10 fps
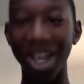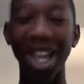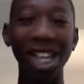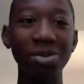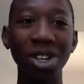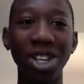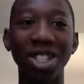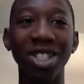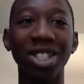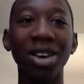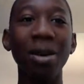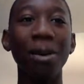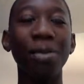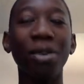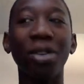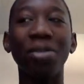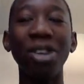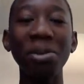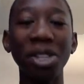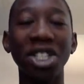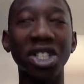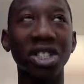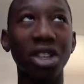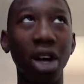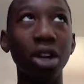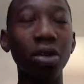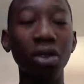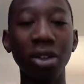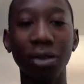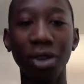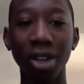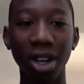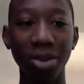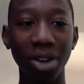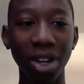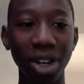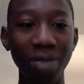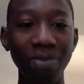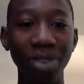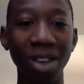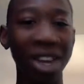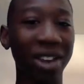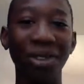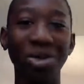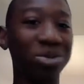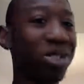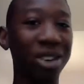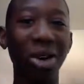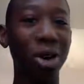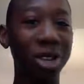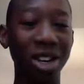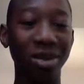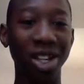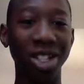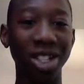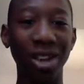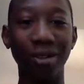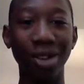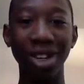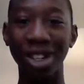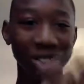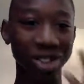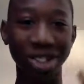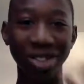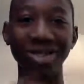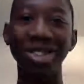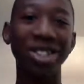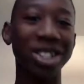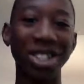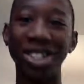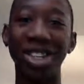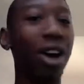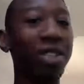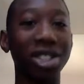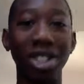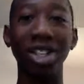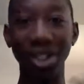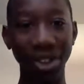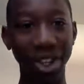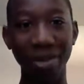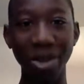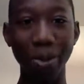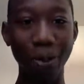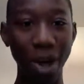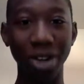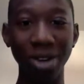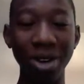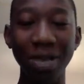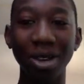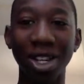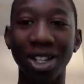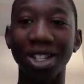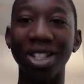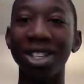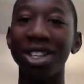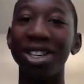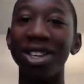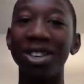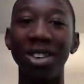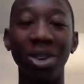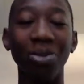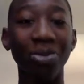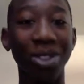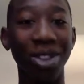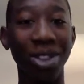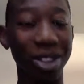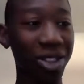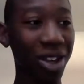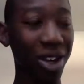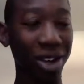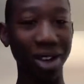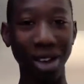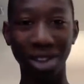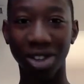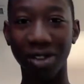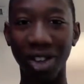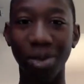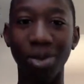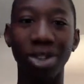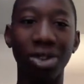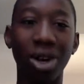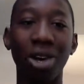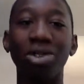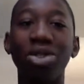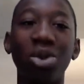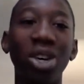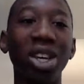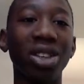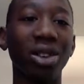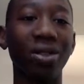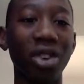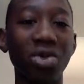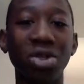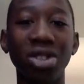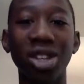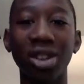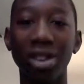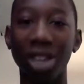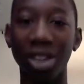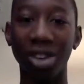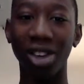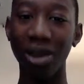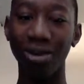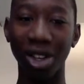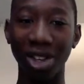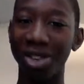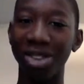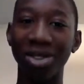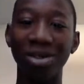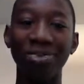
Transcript: And that's because people are pretty much done with Fortnite right now. And if you go up to anybody and say Fortnite is good, they're going to say obviously another game is better because, the other developers know how to hook in their viewers and hook in their game players.